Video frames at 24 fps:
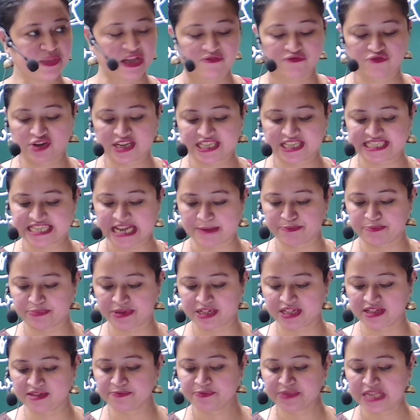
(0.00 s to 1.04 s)
For
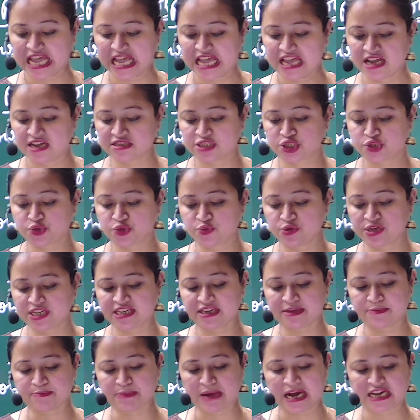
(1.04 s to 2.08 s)
example, a student
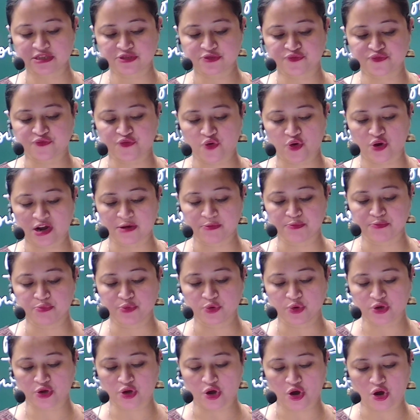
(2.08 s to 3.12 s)
demands for a
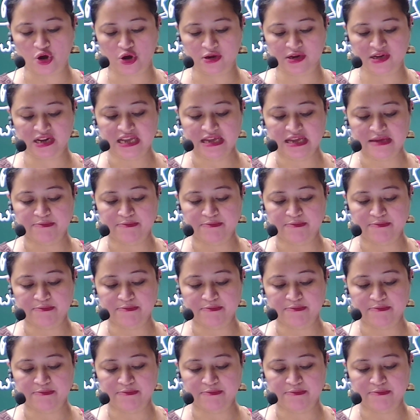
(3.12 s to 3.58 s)
book on